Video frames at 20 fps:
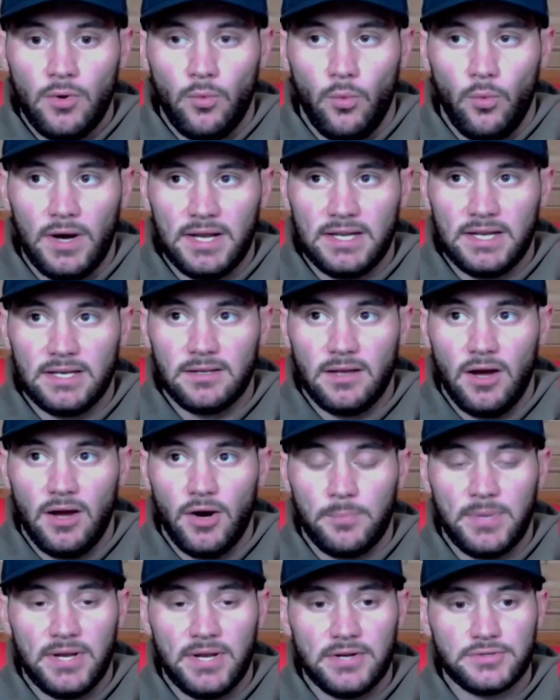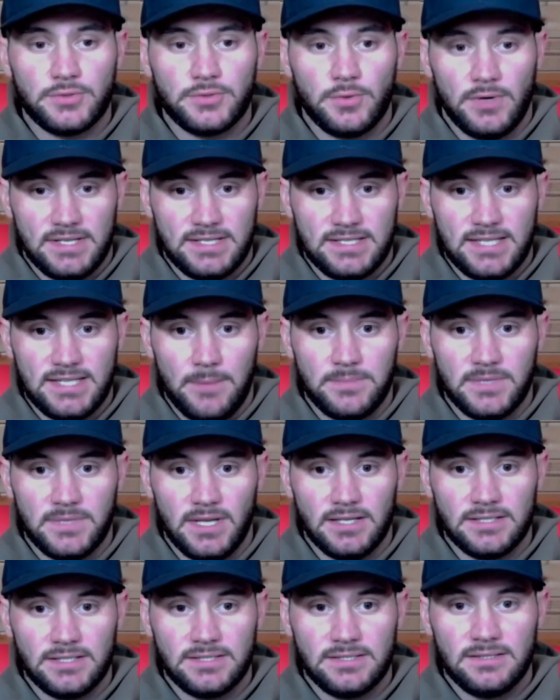wanting our peers to accept
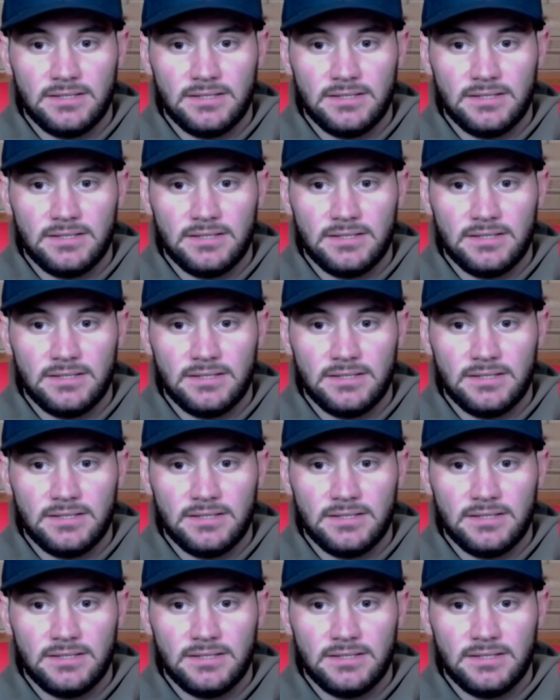us.